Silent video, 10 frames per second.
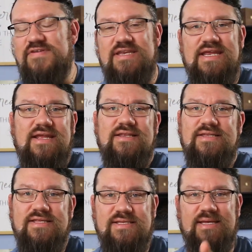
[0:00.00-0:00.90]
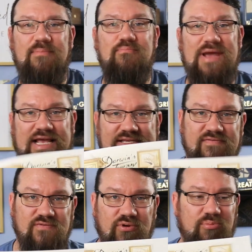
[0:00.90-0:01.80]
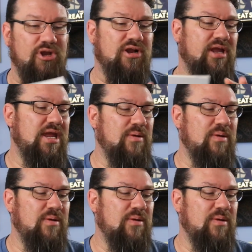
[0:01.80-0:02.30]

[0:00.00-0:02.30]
to dig into this massive rule book.